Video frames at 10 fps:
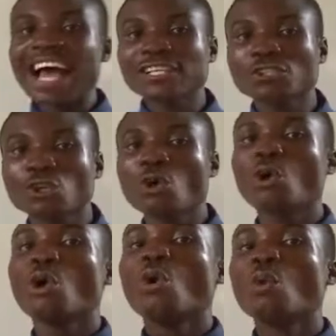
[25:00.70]
ask you,
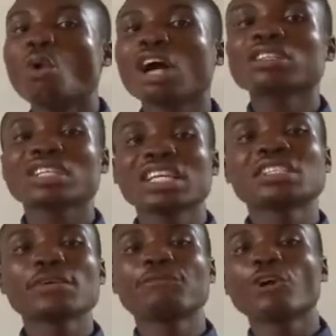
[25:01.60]
what is
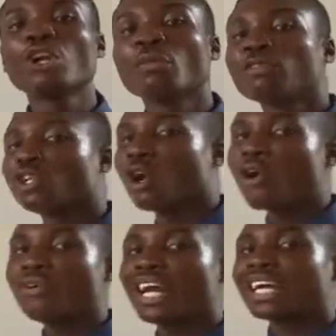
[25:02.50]
the volume of the
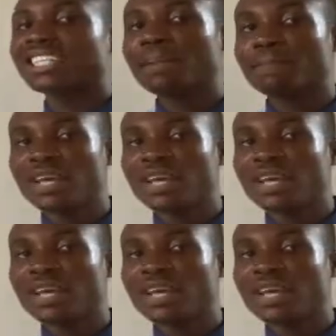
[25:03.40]
unreacted